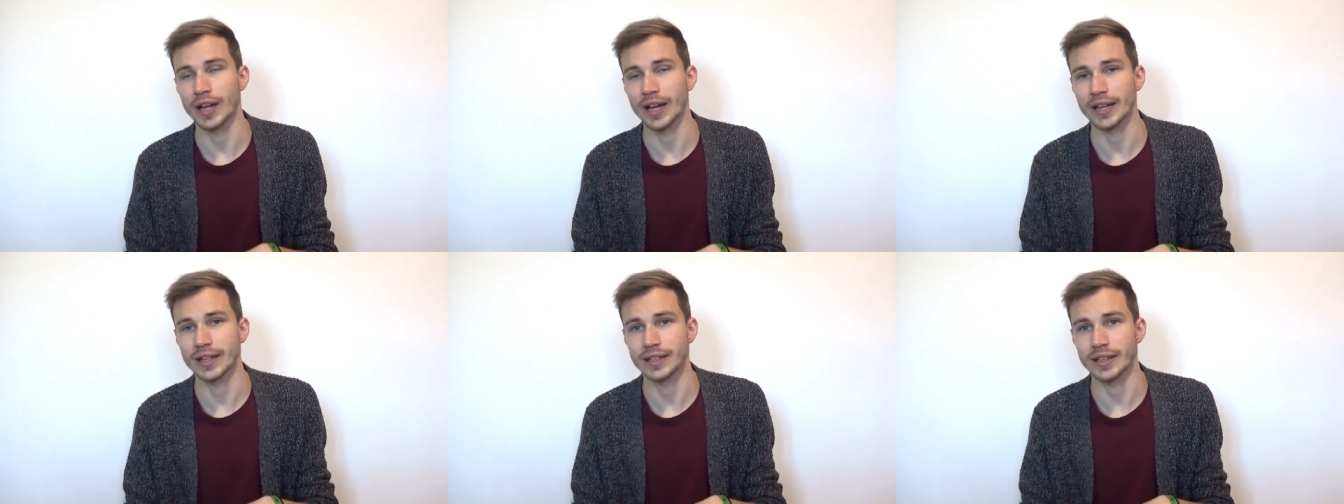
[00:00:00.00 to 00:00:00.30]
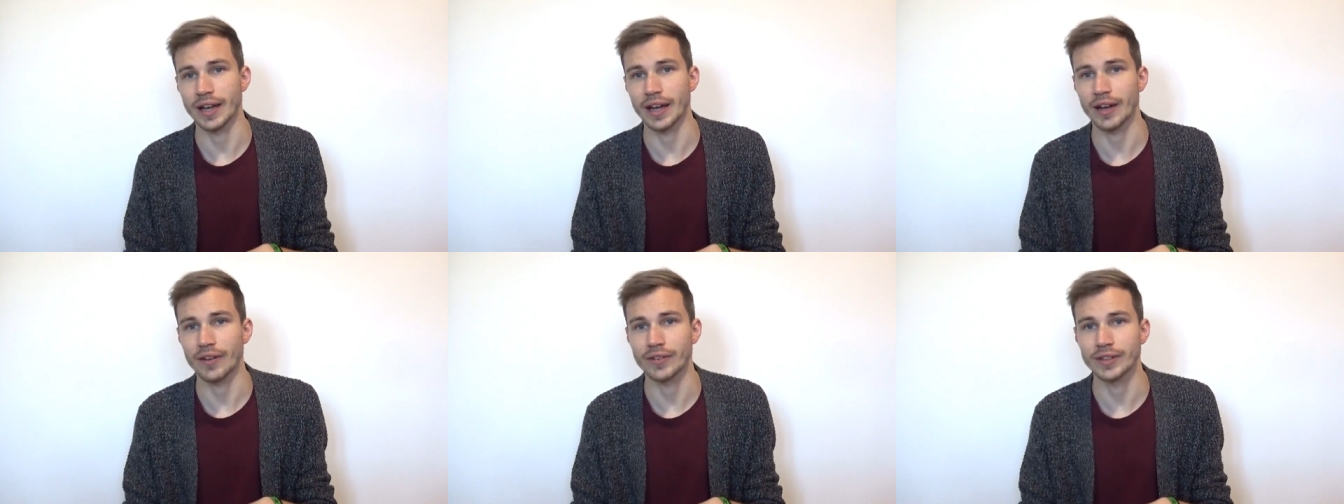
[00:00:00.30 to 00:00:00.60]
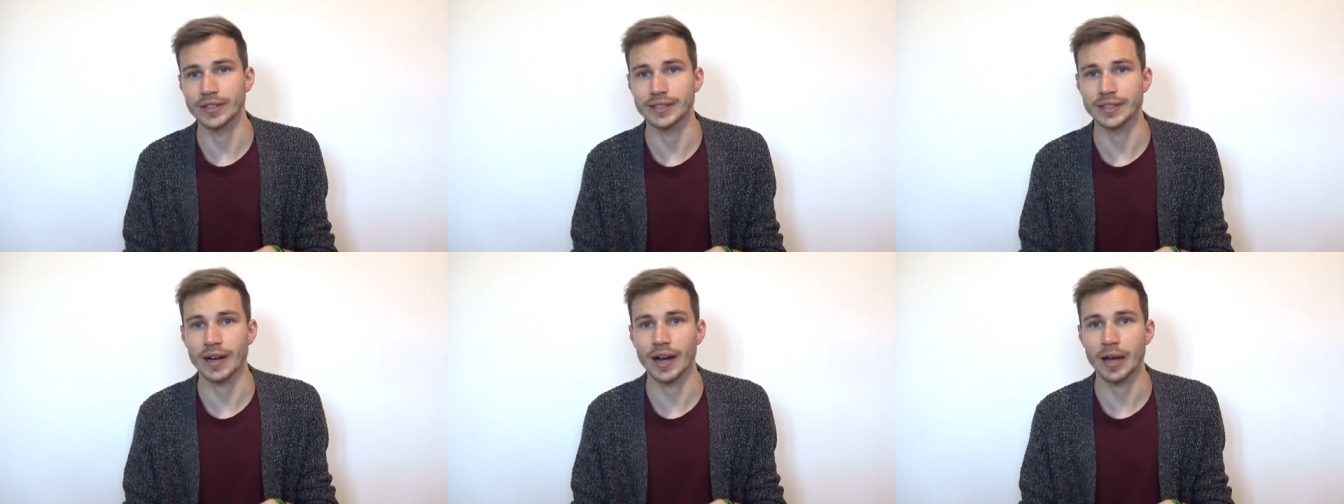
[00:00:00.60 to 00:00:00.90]
Like
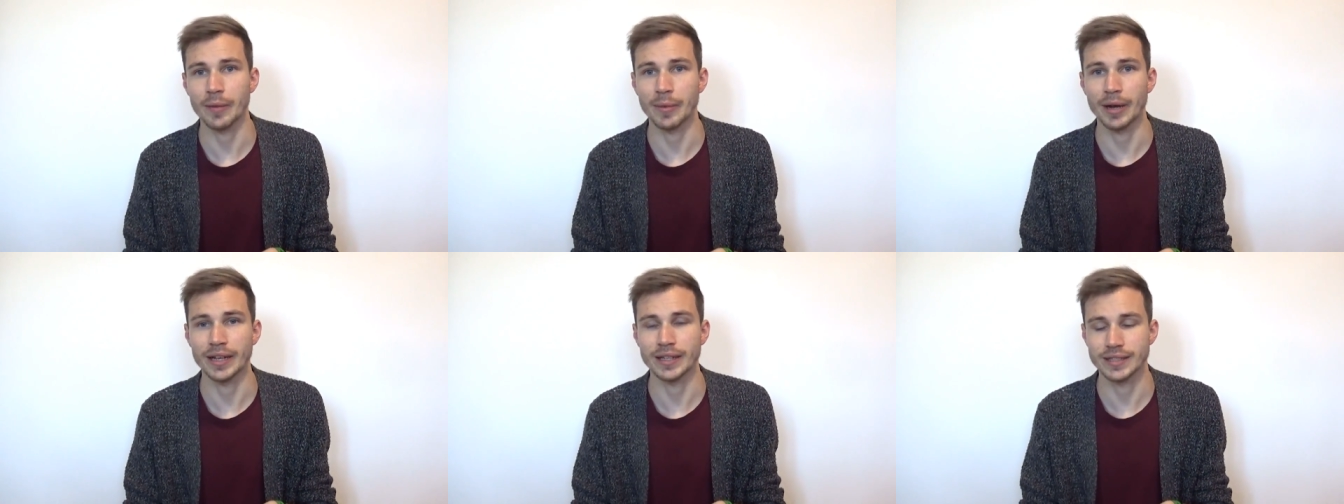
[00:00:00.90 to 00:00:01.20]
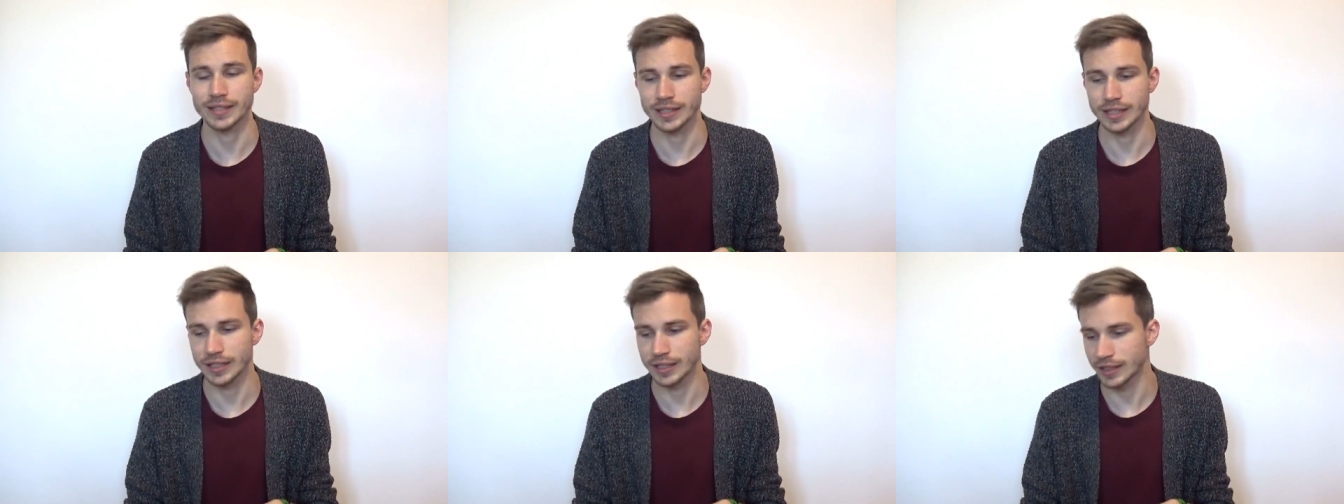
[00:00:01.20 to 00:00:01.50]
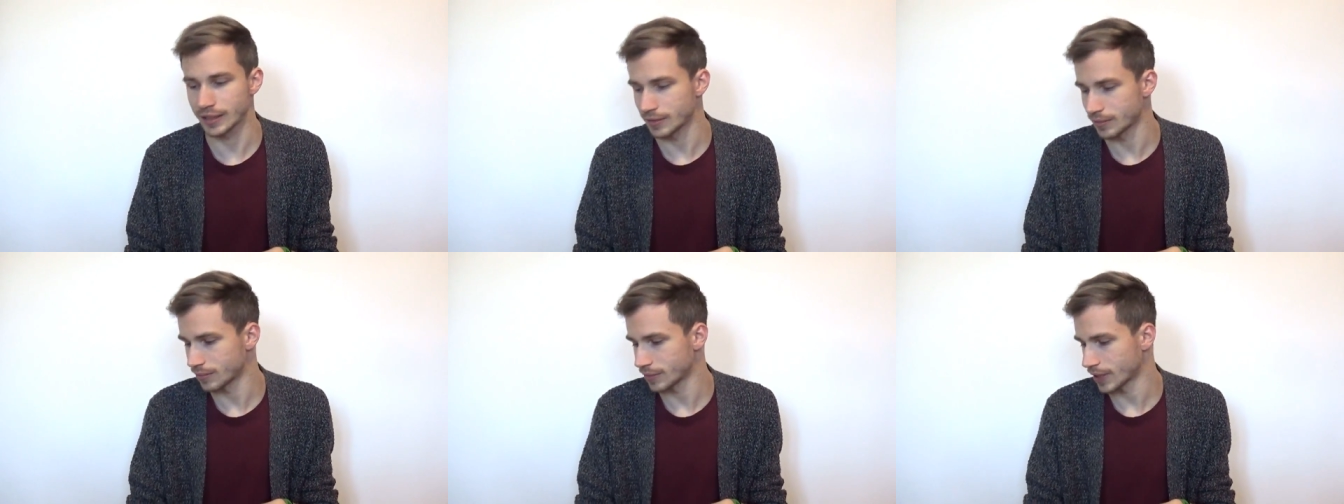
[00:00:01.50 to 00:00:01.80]
every time I
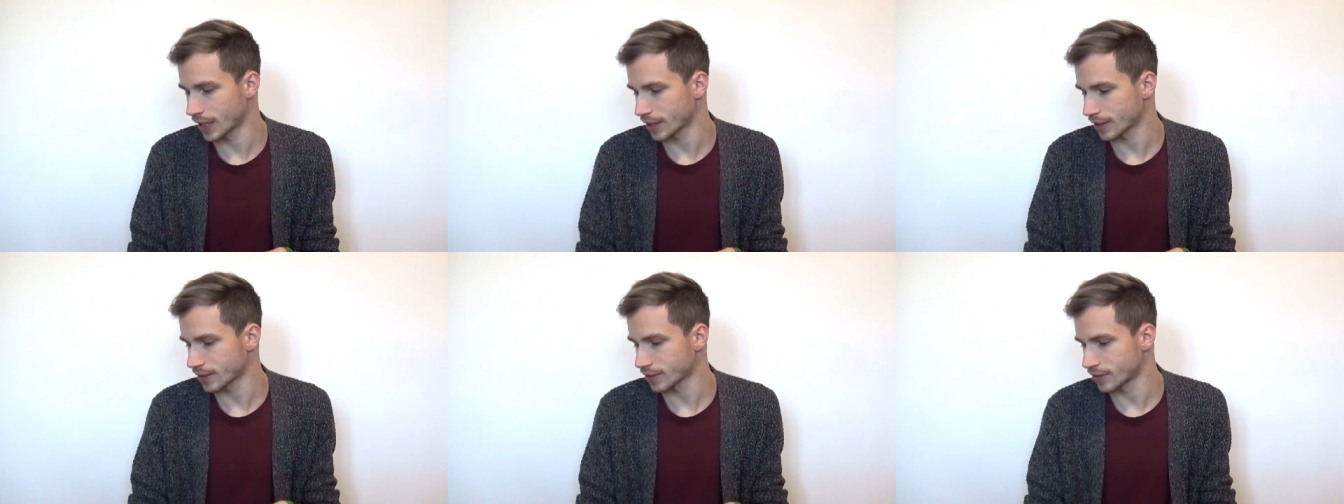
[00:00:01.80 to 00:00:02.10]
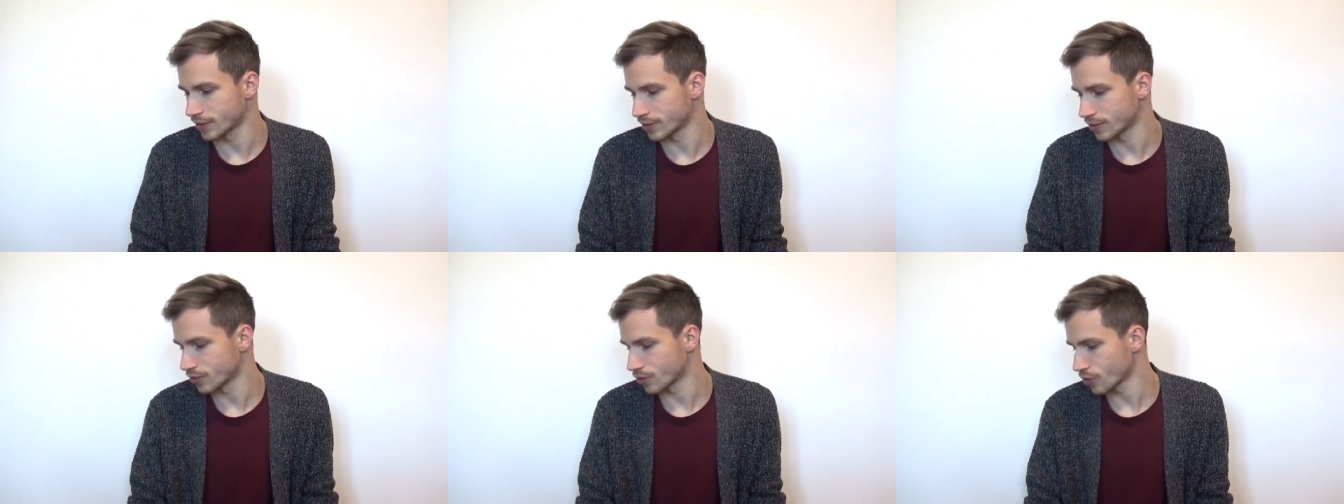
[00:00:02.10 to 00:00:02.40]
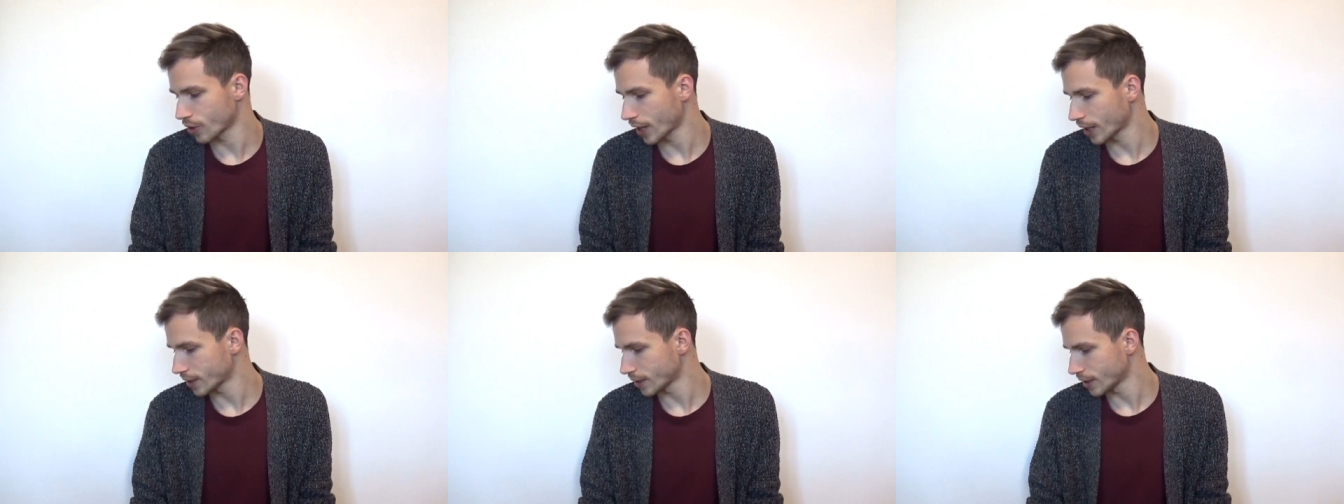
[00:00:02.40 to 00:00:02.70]
see that
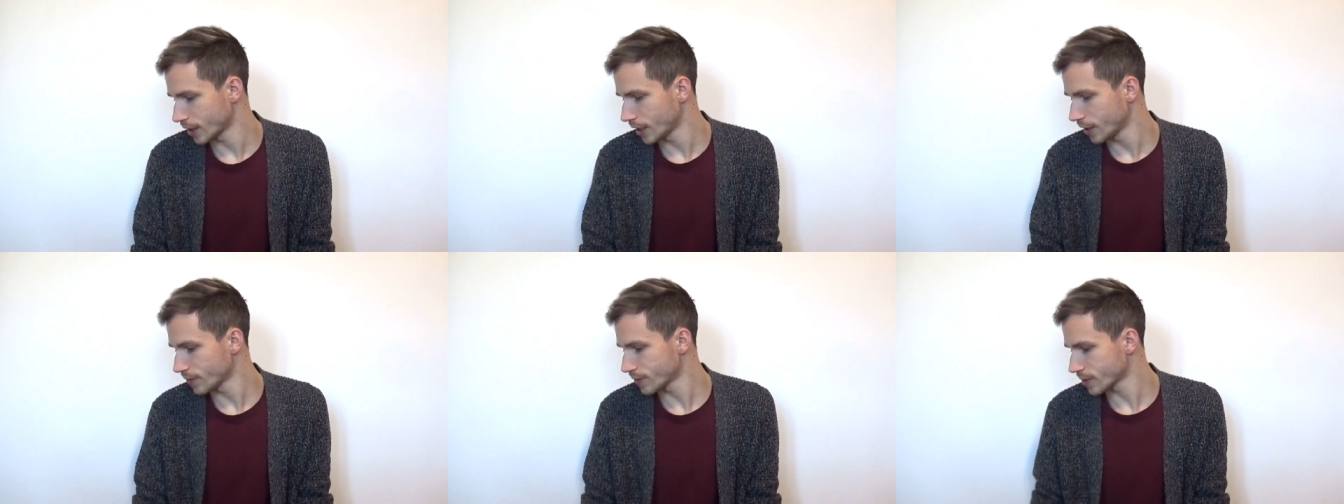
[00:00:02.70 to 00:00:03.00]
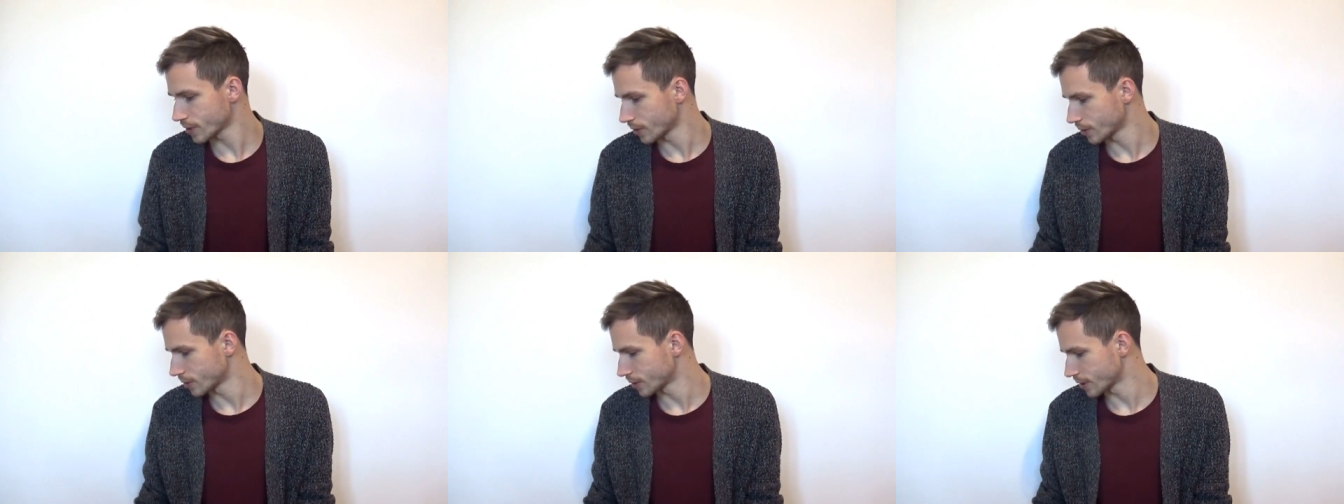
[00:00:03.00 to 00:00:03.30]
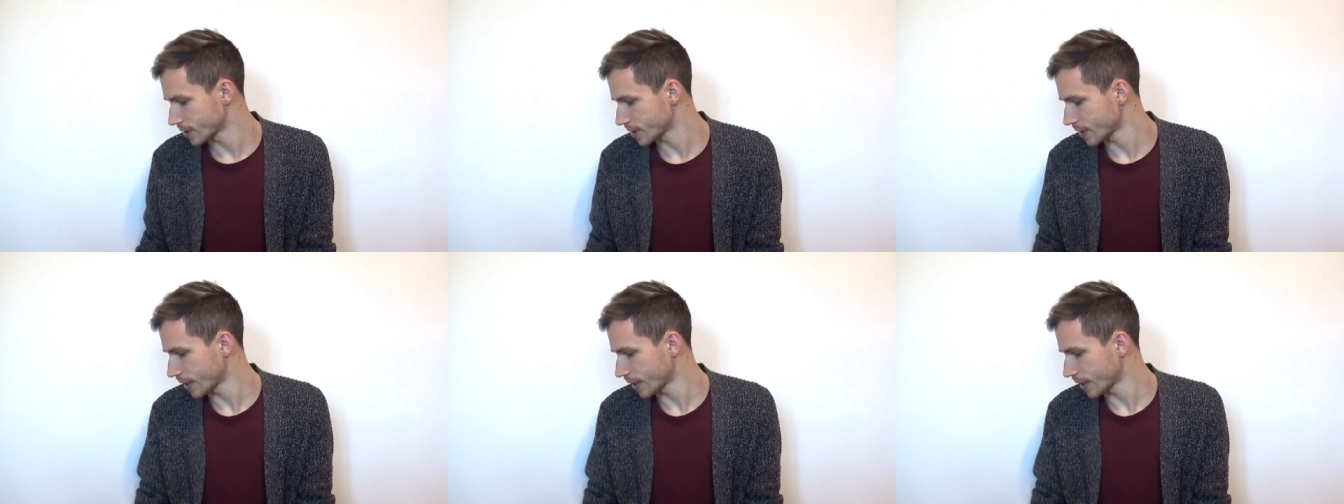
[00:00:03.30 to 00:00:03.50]
dried leaves on the